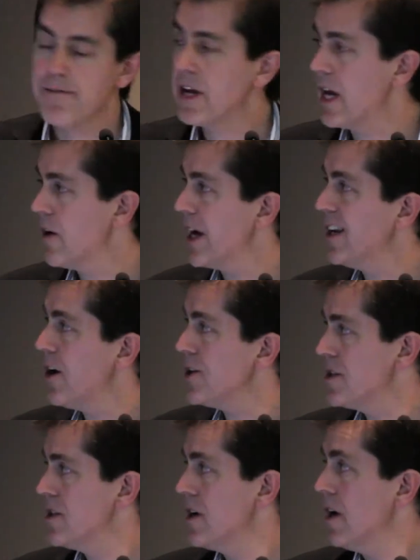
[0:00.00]
have a hearing
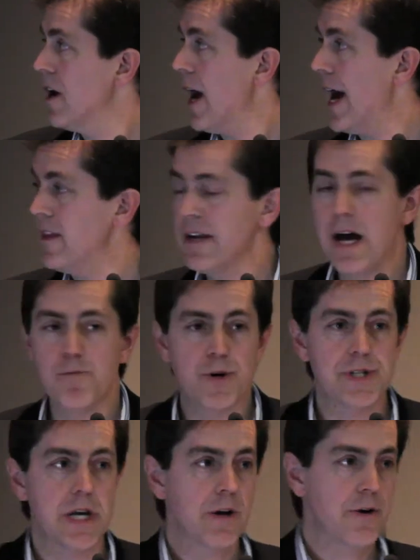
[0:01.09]
loss, and the number
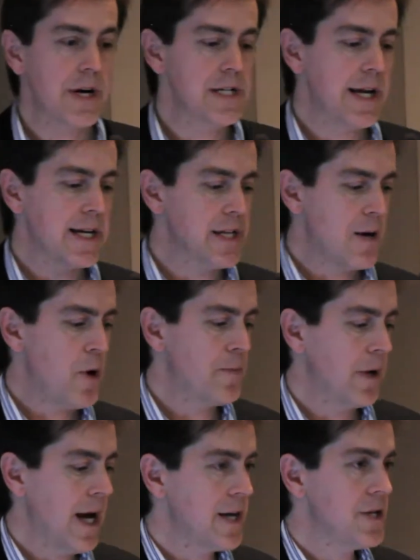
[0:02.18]
is increasing as our
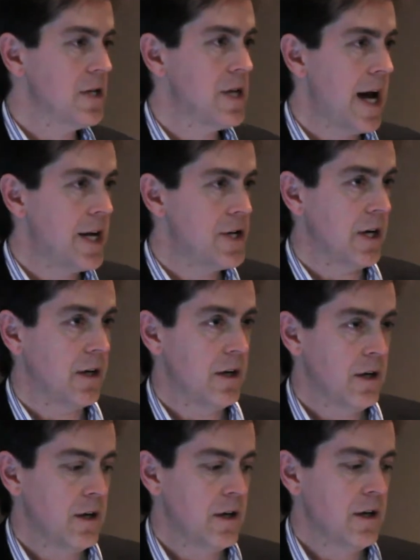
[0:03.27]
population is ageing.
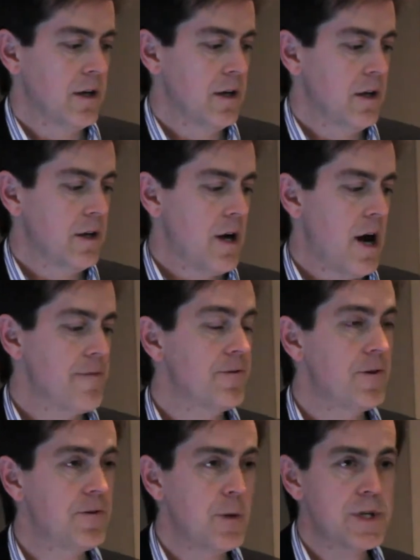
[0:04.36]
Over
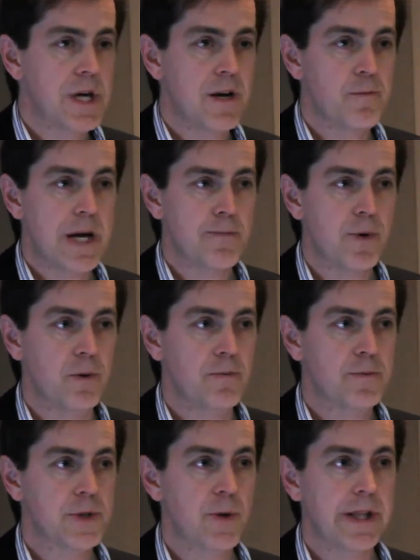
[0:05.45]
50% of
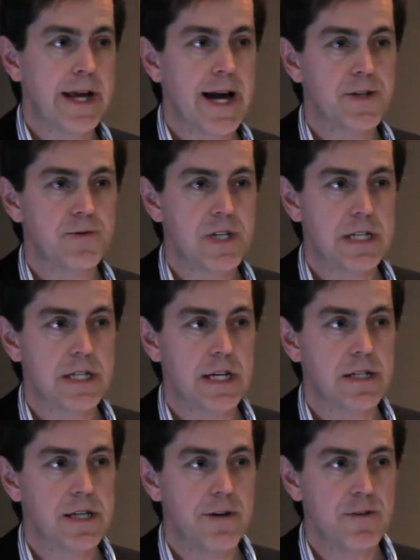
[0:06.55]
people between the age of 60
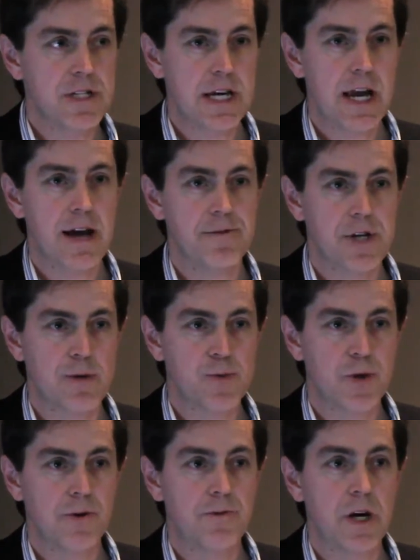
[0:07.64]
and 70 have some
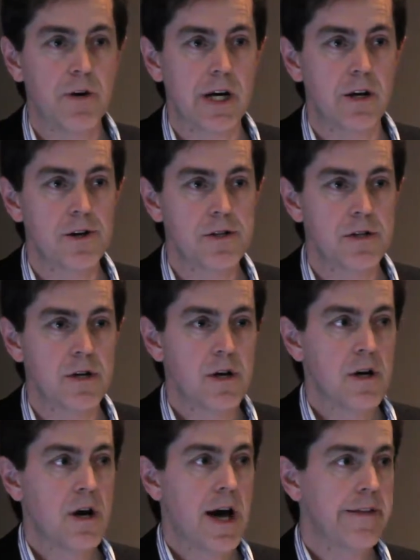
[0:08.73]
sort of hearing loss,
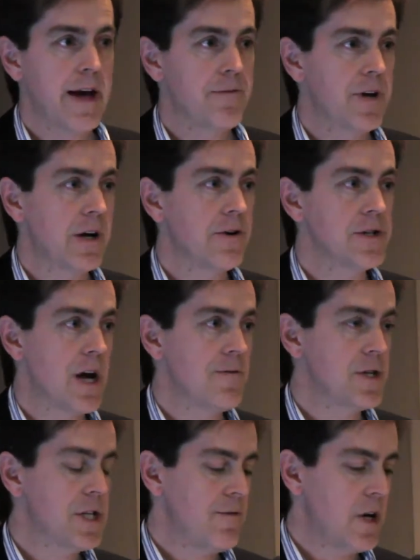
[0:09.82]
and that figure is over
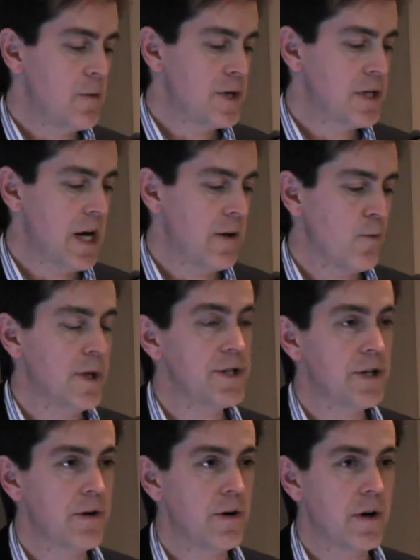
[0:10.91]
70% once
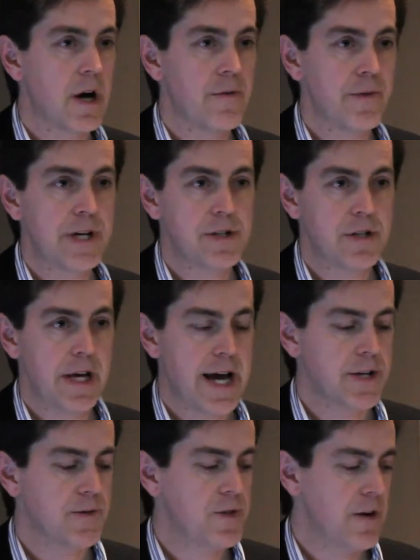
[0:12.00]
you reach the
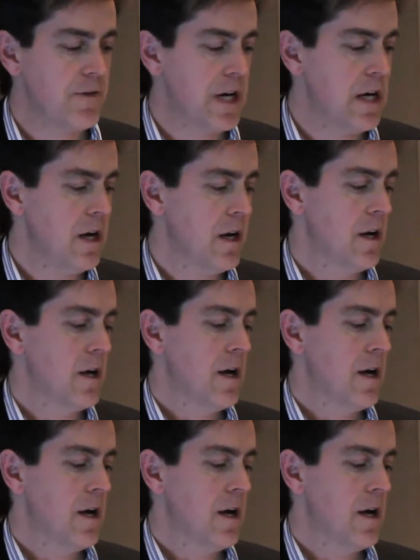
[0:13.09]
age of 70.